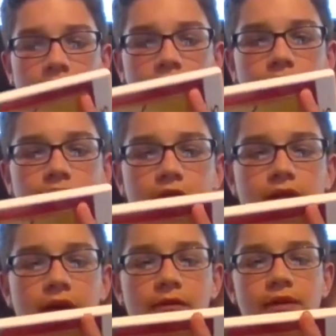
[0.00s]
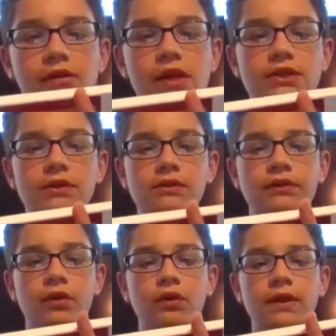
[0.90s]
of Time, a
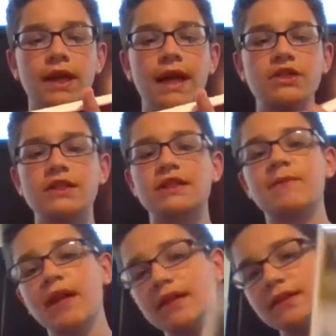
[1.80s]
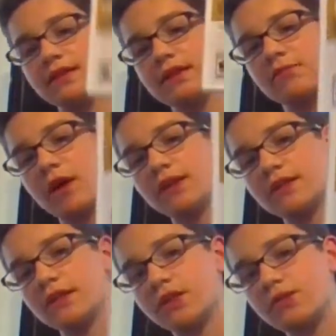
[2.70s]
legend for the ages
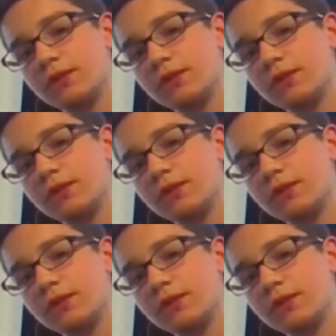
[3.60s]
spawns a new